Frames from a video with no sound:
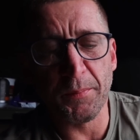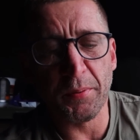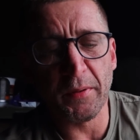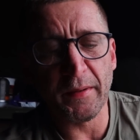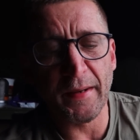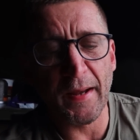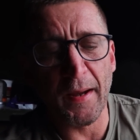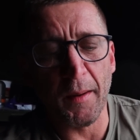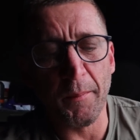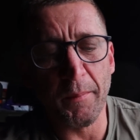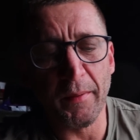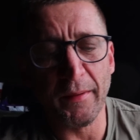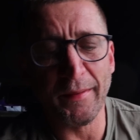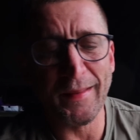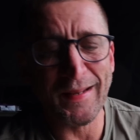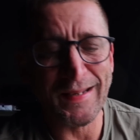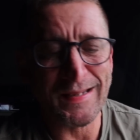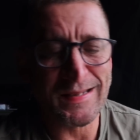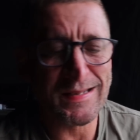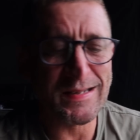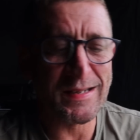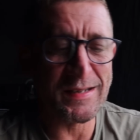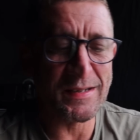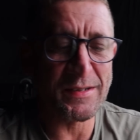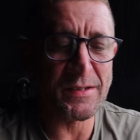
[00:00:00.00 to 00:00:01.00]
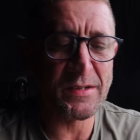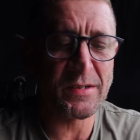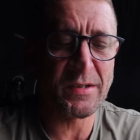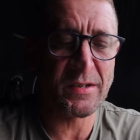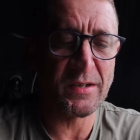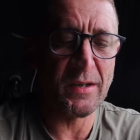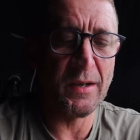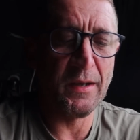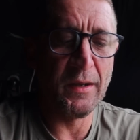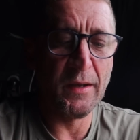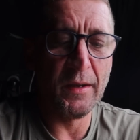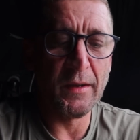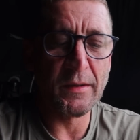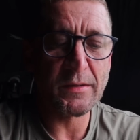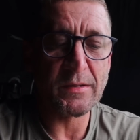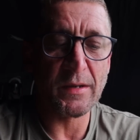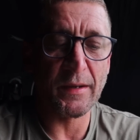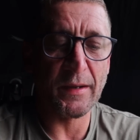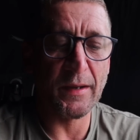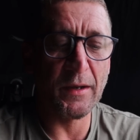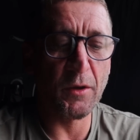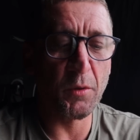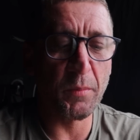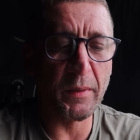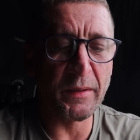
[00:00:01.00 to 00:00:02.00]
they put out, but this is
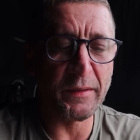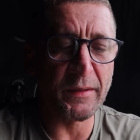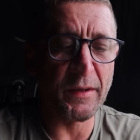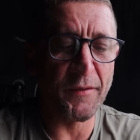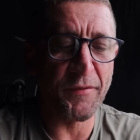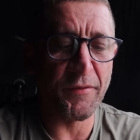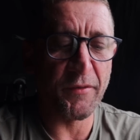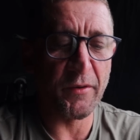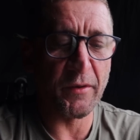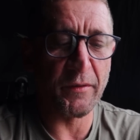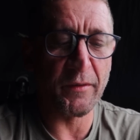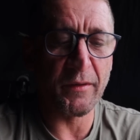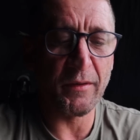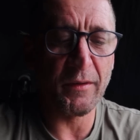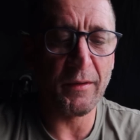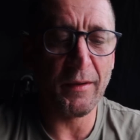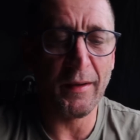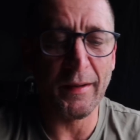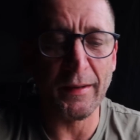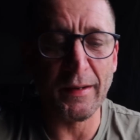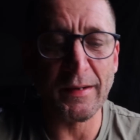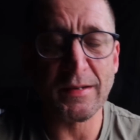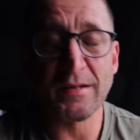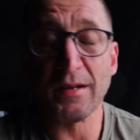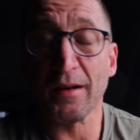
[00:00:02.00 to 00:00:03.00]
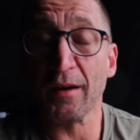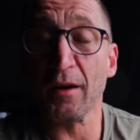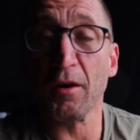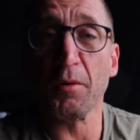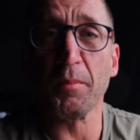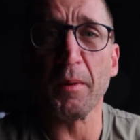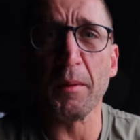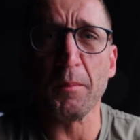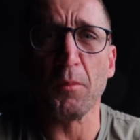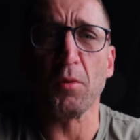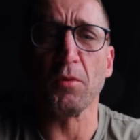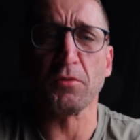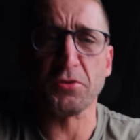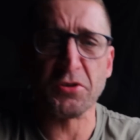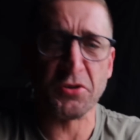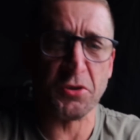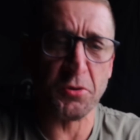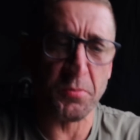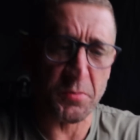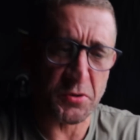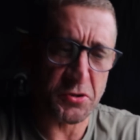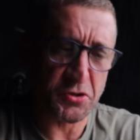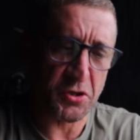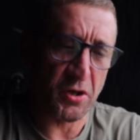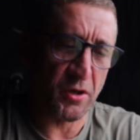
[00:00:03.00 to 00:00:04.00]
something a little bit different and it's a little bit more
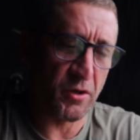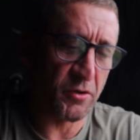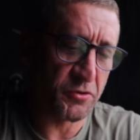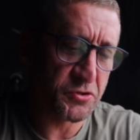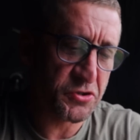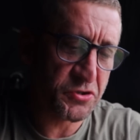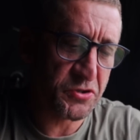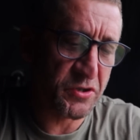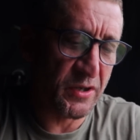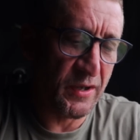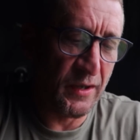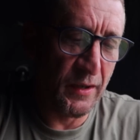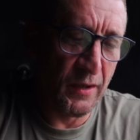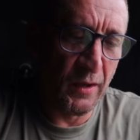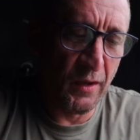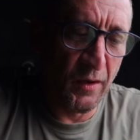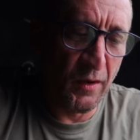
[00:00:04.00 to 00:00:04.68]
supercharged.